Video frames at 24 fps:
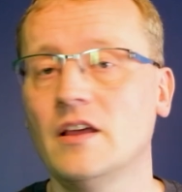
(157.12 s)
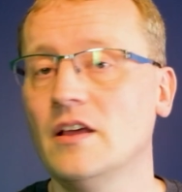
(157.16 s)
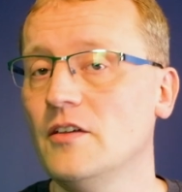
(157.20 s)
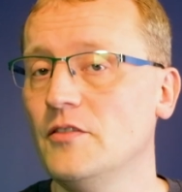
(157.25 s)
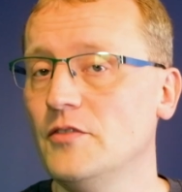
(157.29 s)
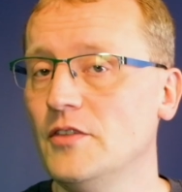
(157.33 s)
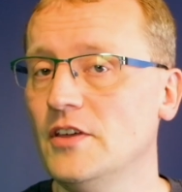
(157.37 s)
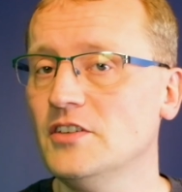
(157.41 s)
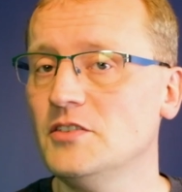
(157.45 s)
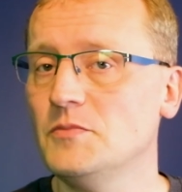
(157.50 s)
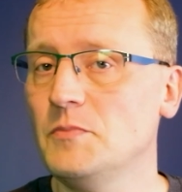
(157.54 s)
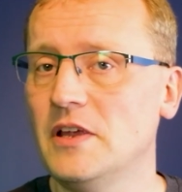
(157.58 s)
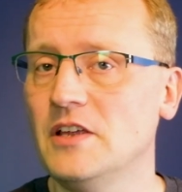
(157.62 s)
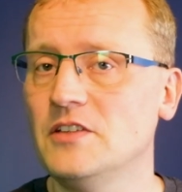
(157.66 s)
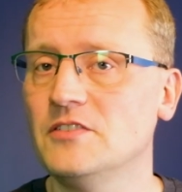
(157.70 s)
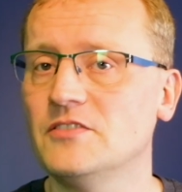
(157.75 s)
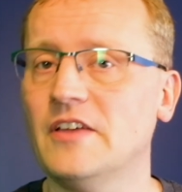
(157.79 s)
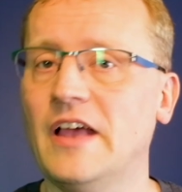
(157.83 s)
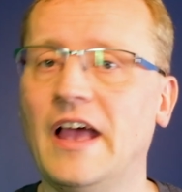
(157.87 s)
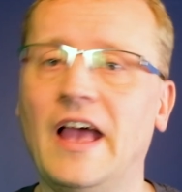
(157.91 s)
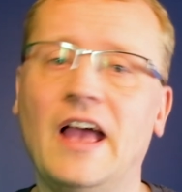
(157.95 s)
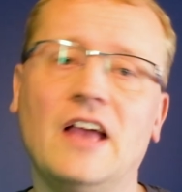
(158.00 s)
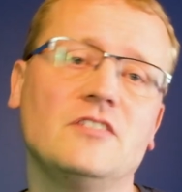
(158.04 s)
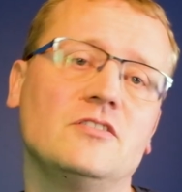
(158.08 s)
This
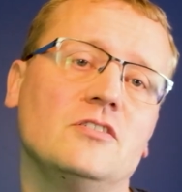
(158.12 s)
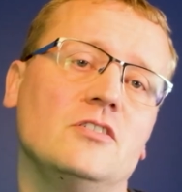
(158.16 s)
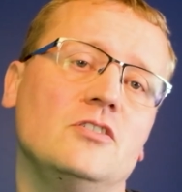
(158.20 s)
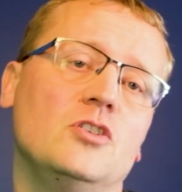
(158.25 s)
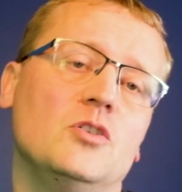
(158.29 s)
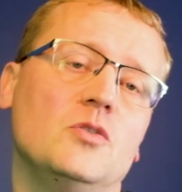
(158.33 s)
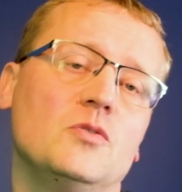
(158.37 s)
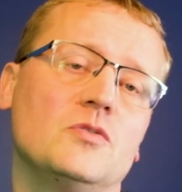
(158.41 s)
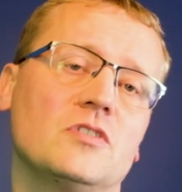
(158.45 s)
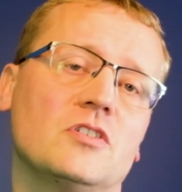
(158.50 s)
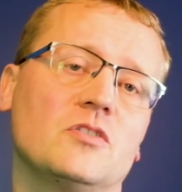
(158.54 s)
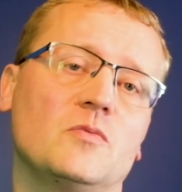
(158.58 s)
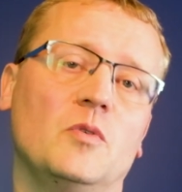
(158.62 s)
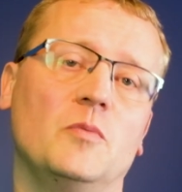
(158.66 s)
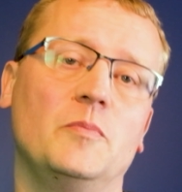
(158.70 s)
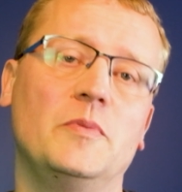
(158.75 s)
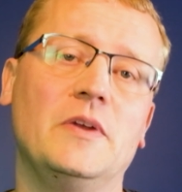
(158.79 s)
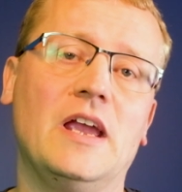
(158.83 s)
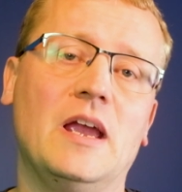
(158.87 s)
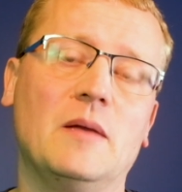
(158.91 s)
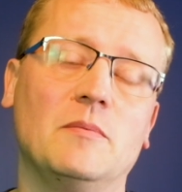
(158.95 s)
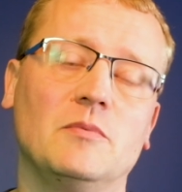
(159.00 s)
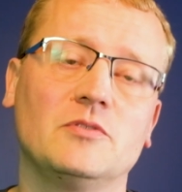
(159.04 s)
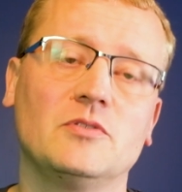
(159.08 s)
means Azure users will
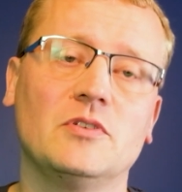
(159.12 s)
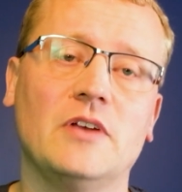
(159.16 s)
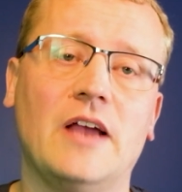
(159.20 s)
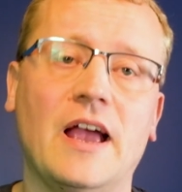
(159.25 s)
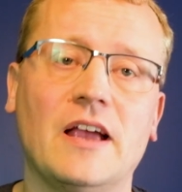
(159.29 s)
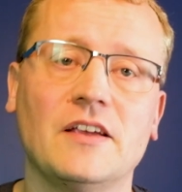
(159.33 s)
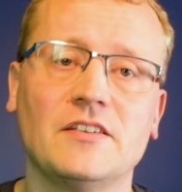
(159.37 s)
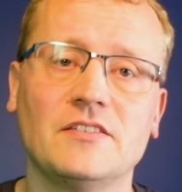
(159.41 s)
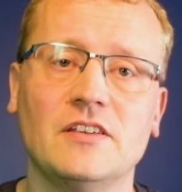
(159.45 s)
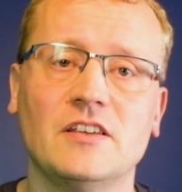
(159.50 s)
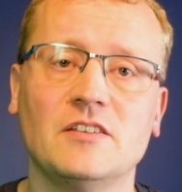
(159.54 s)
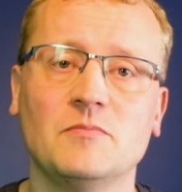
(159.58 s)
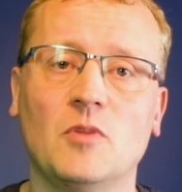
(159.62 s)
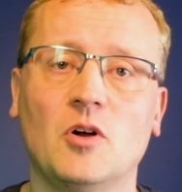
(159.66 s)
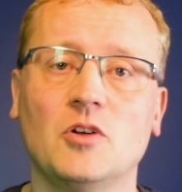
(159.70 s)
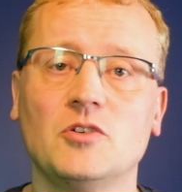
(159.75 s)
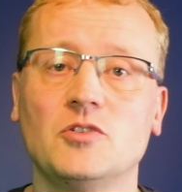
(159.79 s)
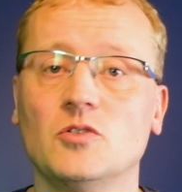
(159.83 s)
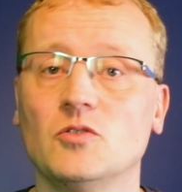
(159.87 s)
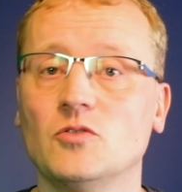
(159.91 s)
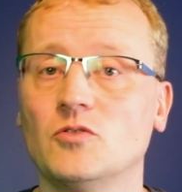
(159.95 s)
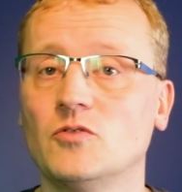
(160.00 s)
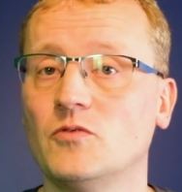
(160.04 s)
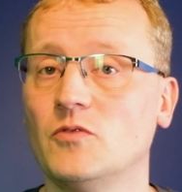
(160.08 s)
be able to access
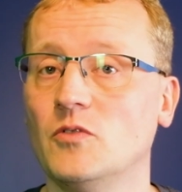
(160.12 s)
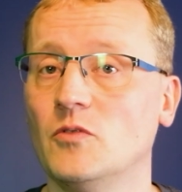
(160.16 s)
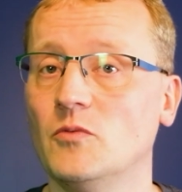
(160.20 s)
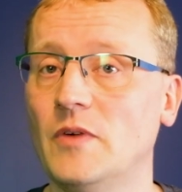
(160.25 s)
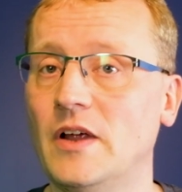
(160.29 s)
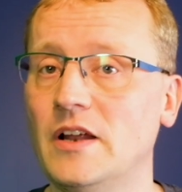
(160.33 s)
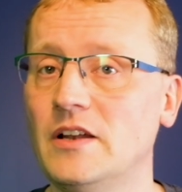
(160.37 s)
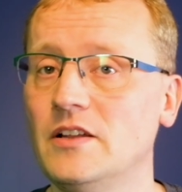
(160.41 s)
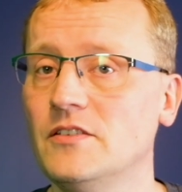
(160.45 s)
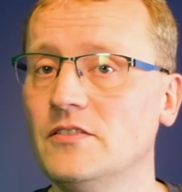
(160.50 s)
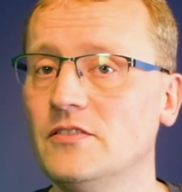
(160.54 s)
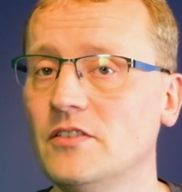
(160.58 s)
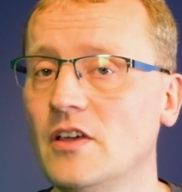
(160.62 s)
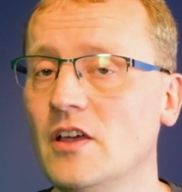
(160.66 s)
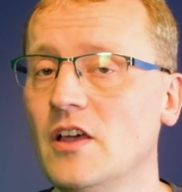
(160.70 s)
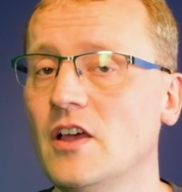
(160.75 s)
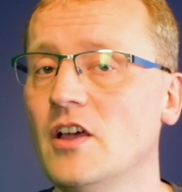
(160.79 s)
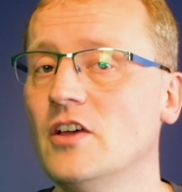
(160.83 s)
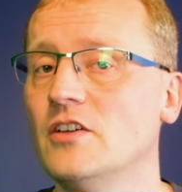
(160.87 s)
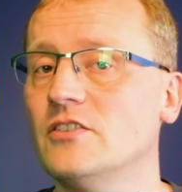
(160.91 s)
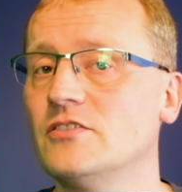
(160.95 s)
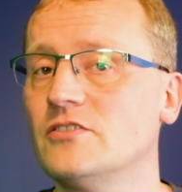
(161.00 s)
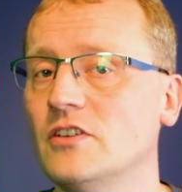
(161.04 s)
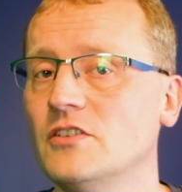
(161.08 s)
modules for Redis,
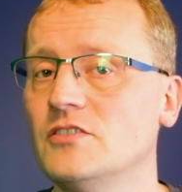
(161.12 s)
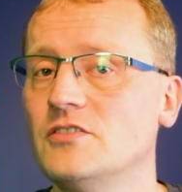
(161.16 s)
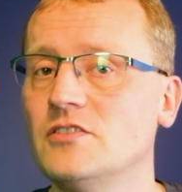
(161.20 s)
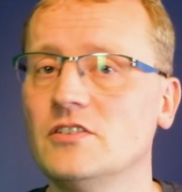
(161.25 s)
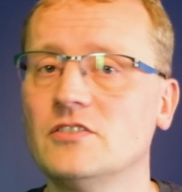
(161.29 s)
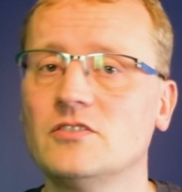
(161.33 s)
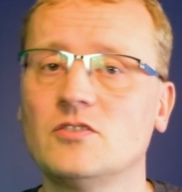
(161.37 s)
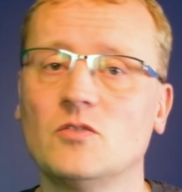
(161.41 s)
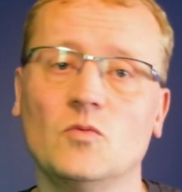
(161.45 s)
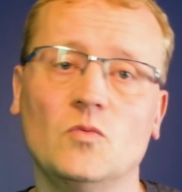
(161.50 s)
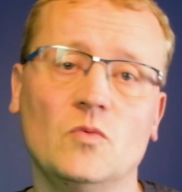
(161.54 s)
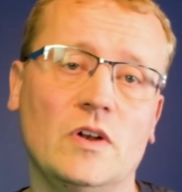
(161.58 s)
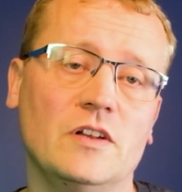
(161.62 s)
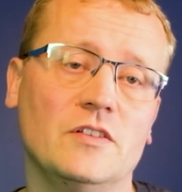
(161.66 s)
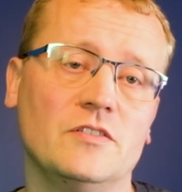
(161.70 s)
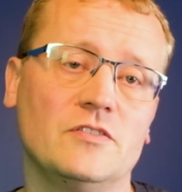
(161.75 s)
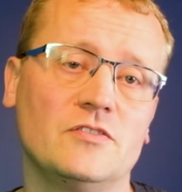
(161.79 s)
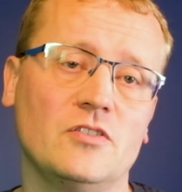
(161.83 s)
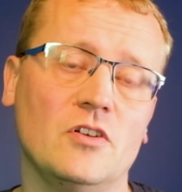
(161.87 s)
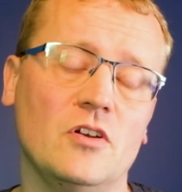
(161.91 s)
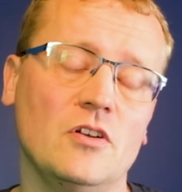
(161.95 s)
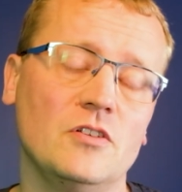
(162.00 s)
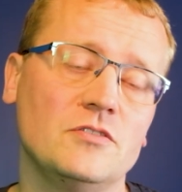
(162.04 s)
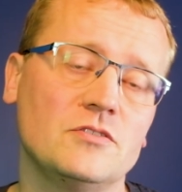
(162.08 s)
such as Redis
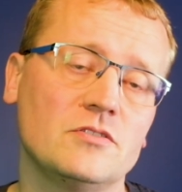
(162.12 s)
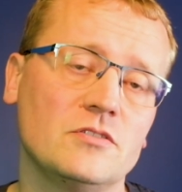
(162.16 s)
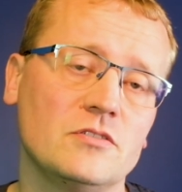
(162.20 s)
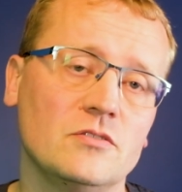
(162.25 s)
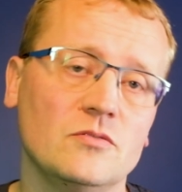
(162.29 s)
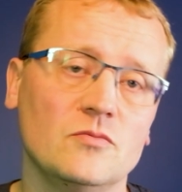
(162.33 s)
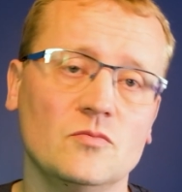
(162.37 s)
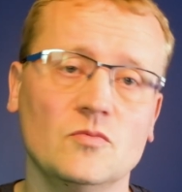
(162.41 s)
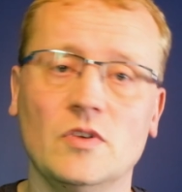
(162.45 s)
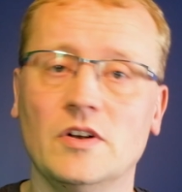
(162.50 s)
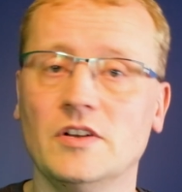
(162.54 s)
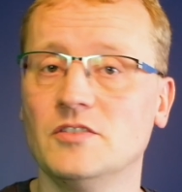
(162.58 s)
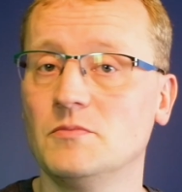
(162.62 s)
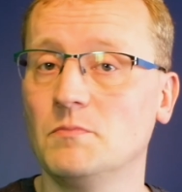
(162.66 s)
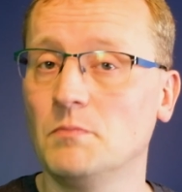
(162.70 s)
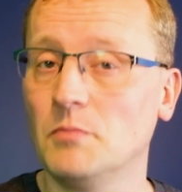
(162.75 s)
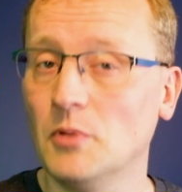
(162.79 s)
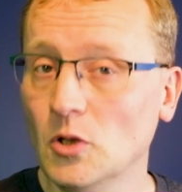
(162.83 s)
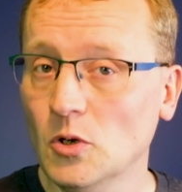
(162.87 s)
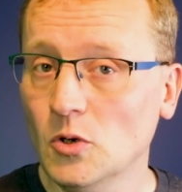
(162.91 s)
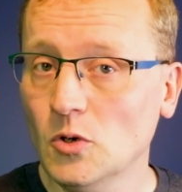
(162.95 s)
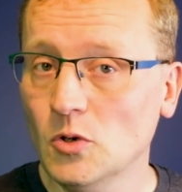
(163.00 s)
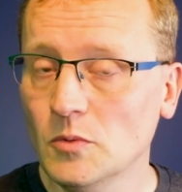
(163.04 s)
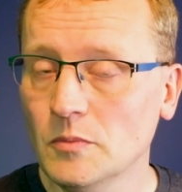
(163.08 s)
Search, Redis
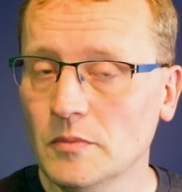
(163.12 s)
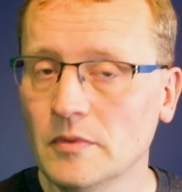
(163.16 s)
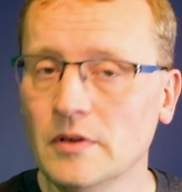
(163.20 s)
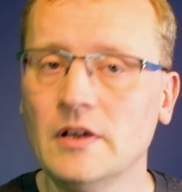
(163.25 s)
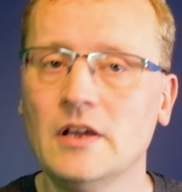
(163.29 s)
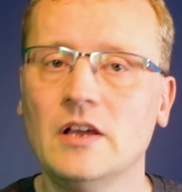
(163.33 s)
Bloom,